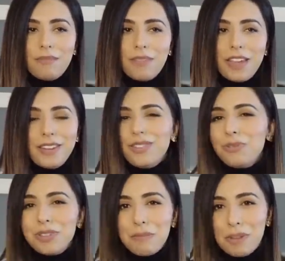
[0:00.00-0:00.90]
it doesn't
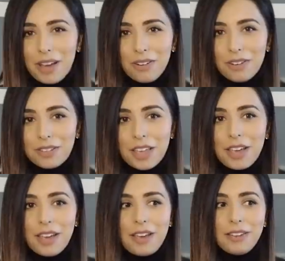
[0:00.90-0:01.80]
really matter. Like
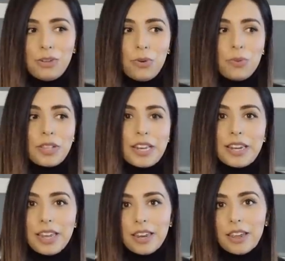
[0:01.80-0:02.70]
I don't really
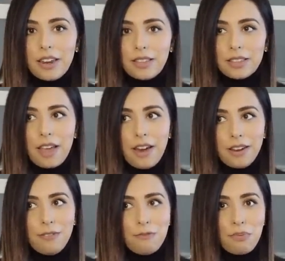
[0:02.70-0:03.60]
need it. It's
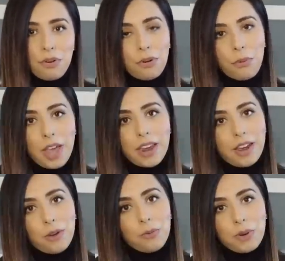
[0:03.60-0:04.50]
kind of put away and
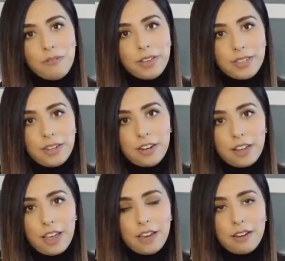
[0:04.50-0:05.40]
I don't revisit it
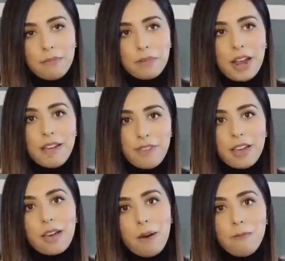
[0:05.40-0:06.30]
again. But I have
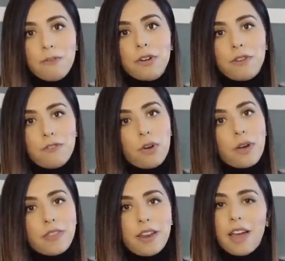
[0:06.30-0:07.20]
that comfort of
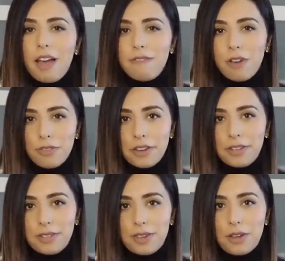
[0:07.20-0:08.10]
knowing that I have the
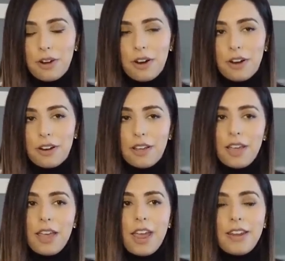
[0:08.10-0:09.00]
authenticity card
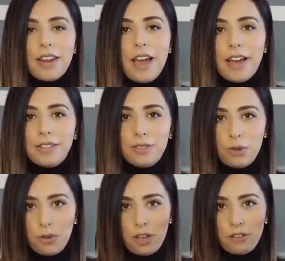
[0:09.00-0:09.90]
and it adds
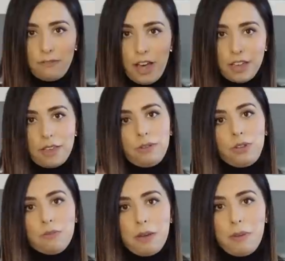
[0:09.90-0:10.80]
so-called value
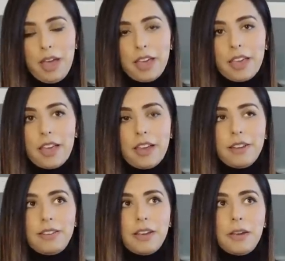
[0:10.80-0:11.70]
to my bag.
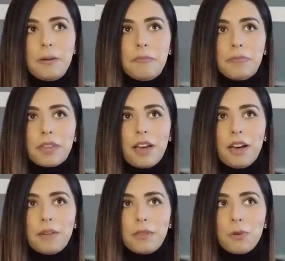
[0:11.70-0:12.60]
And
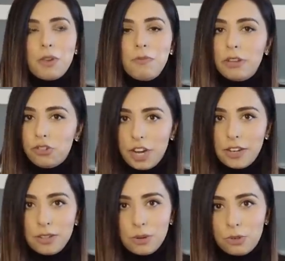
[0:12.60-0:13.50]
we've been
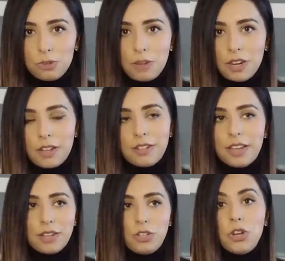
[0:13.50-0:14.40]
trained in social media
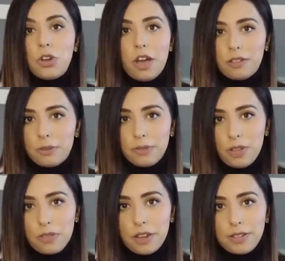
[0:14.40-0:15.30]
like to not lose
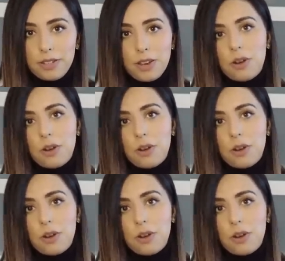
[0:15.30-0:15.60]
the authenticity